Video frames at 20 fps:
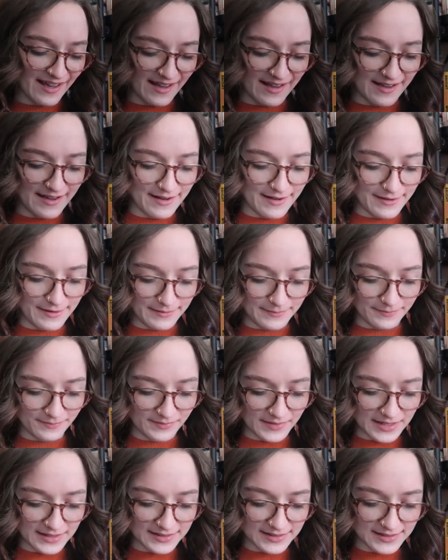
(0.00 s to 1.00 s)

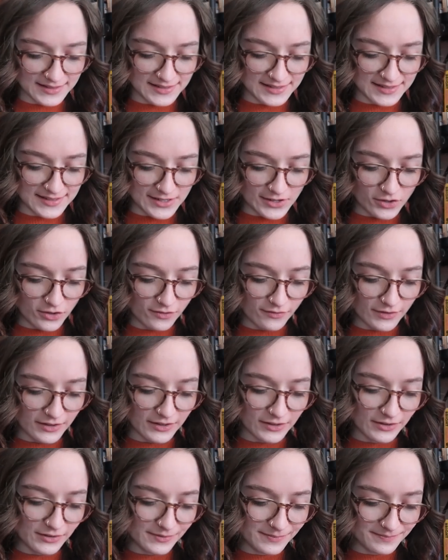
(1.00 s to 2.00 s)

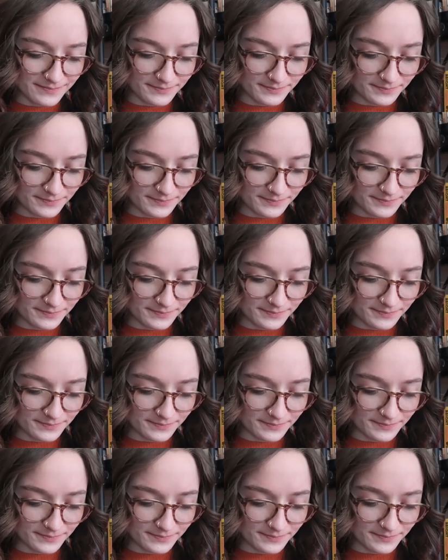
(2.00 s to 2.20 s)
Steelville.